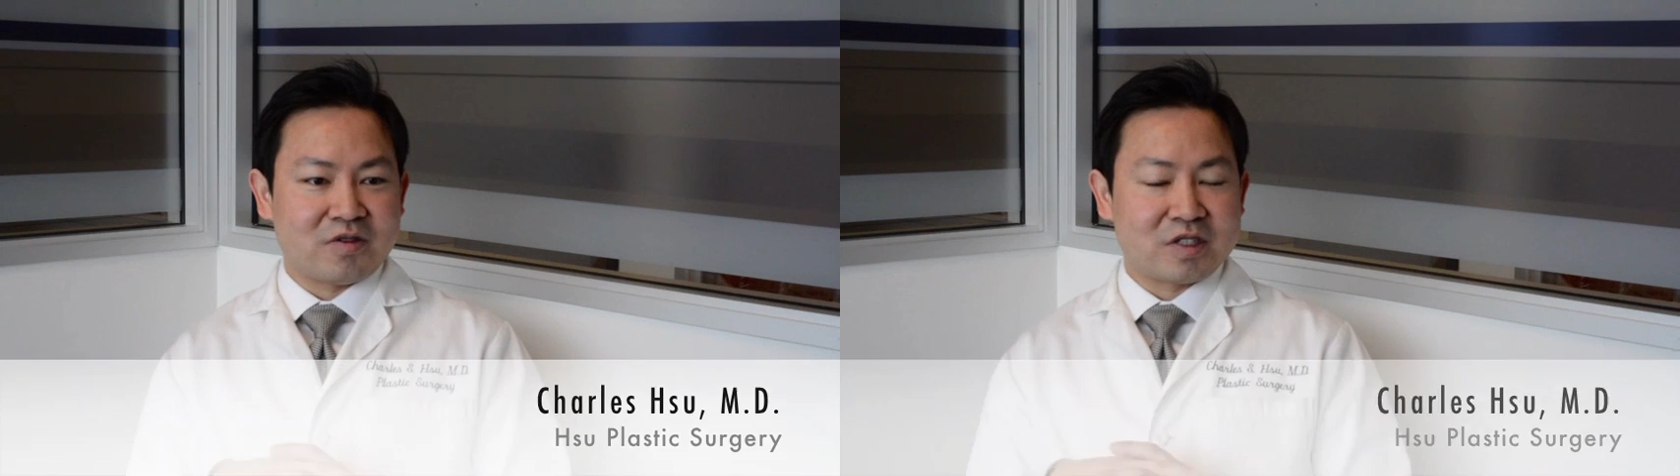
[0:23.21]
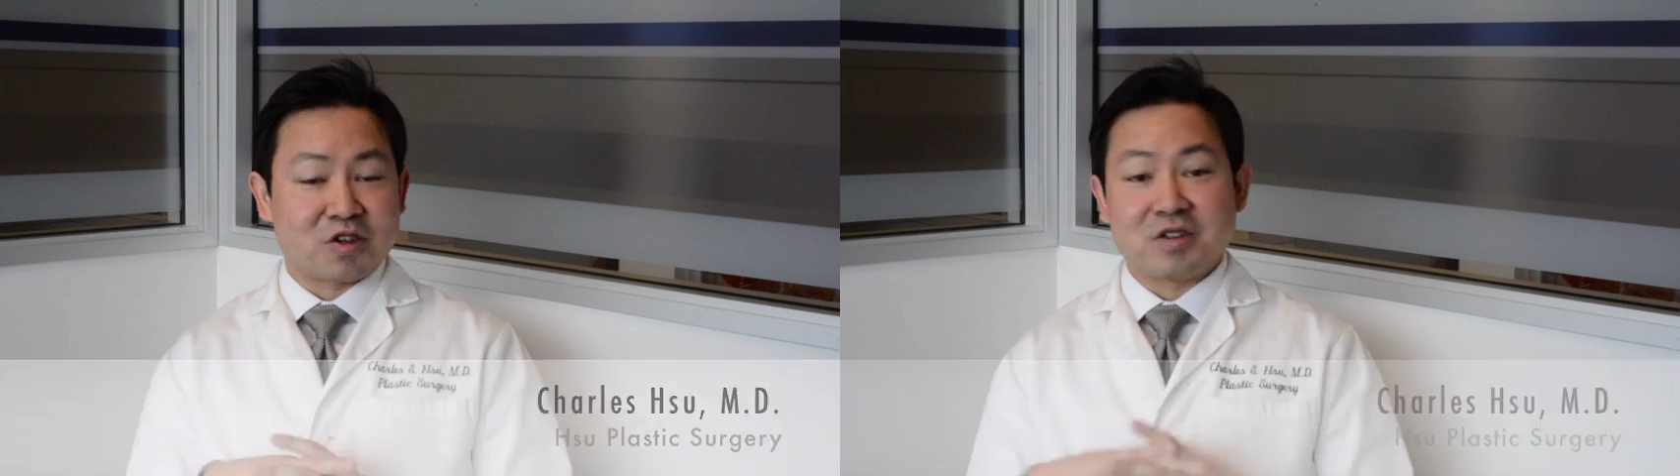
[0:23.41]

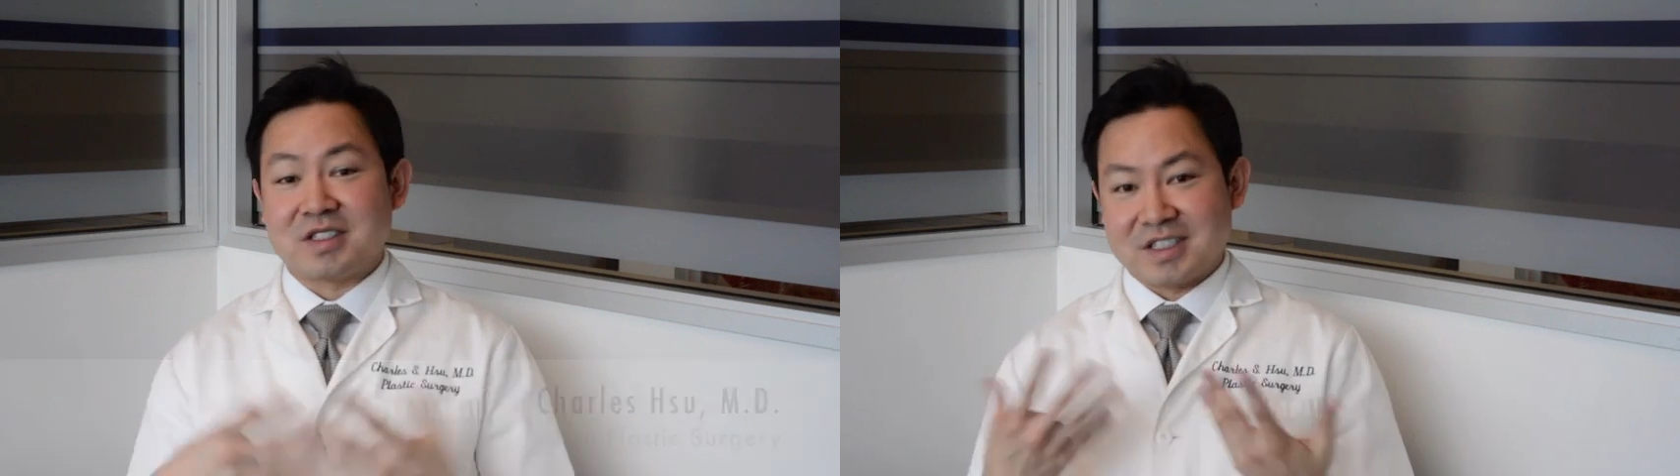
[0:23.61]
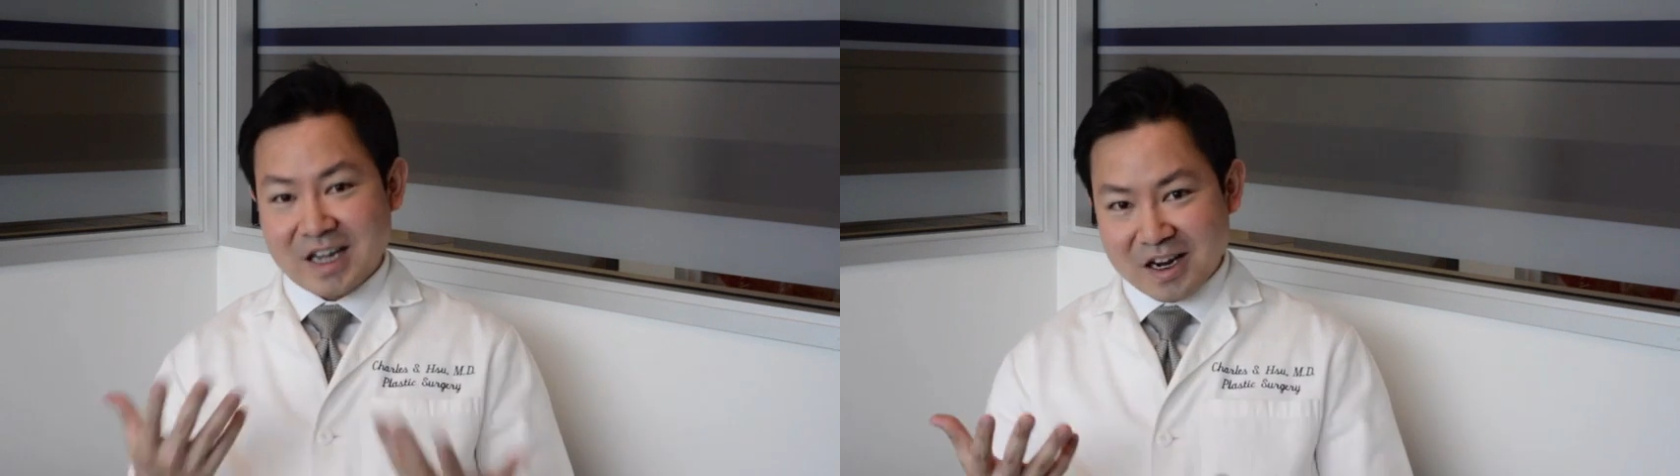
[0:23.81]
of started
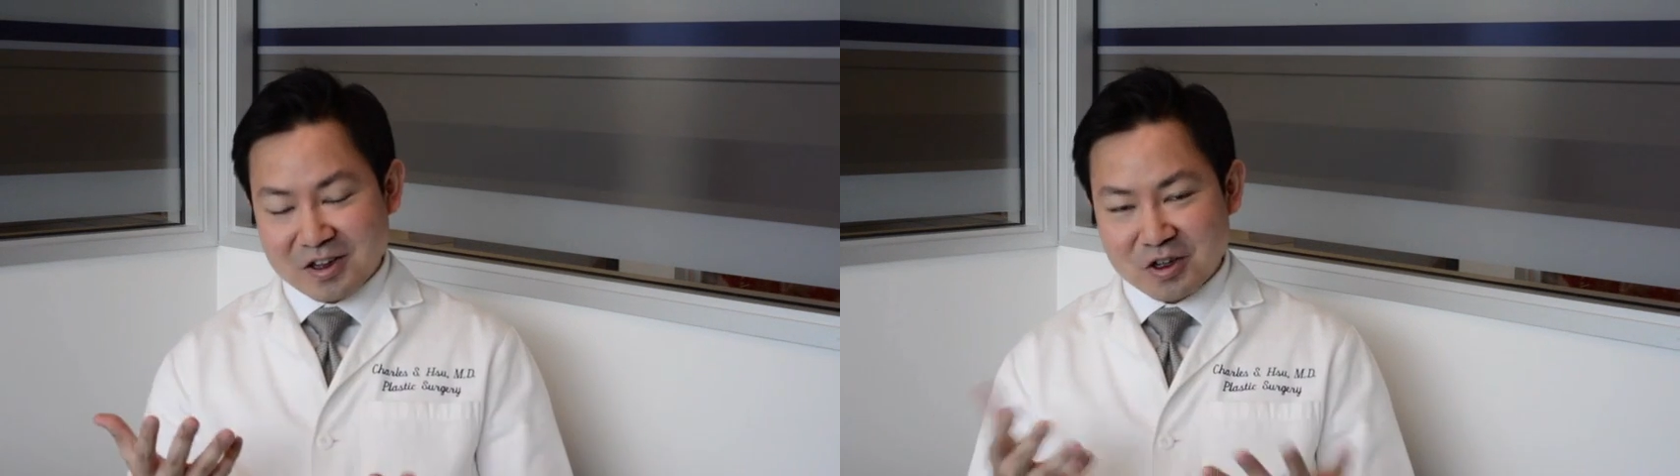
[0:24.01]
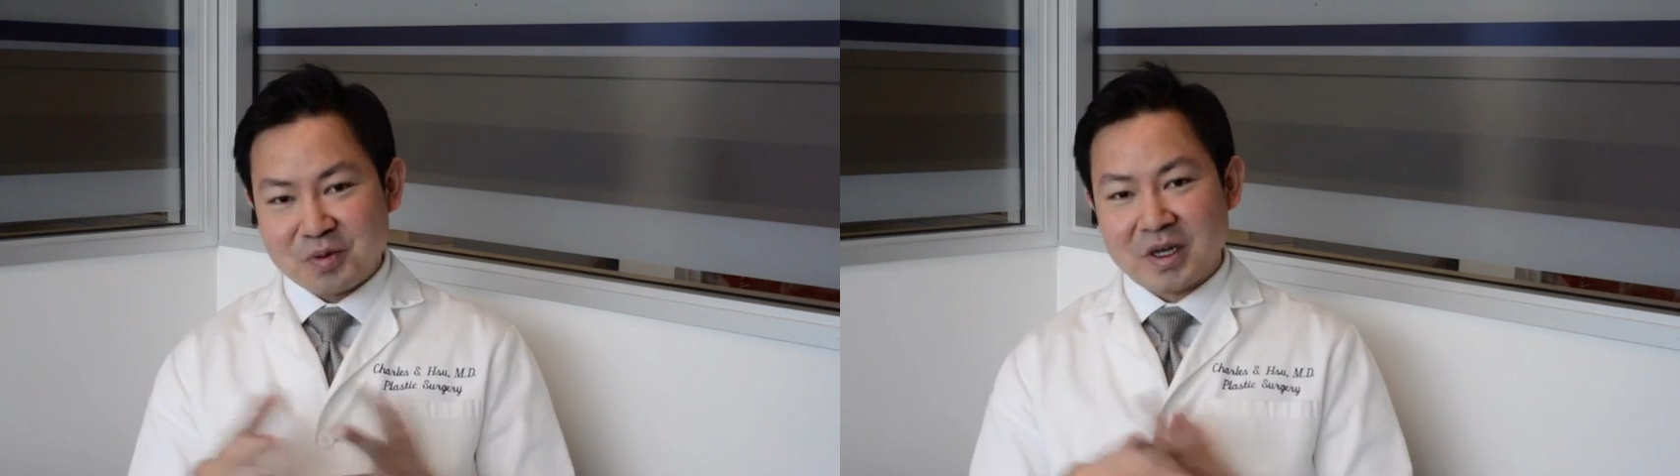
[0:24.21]
to sag
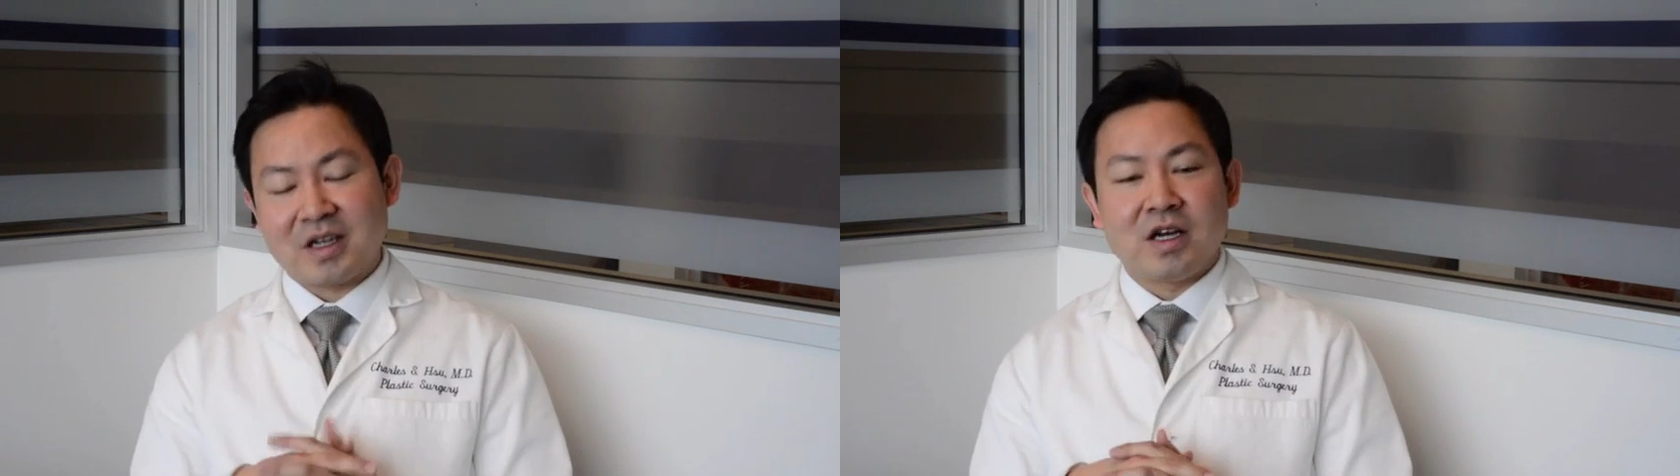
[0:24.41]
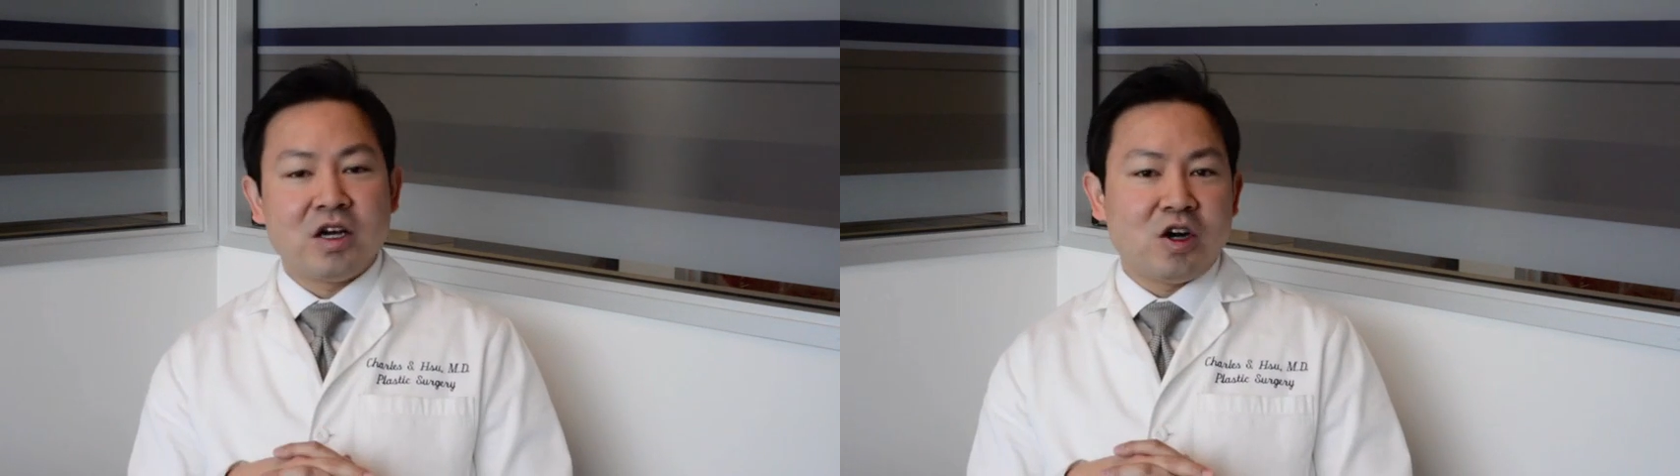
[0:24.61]
a little bit,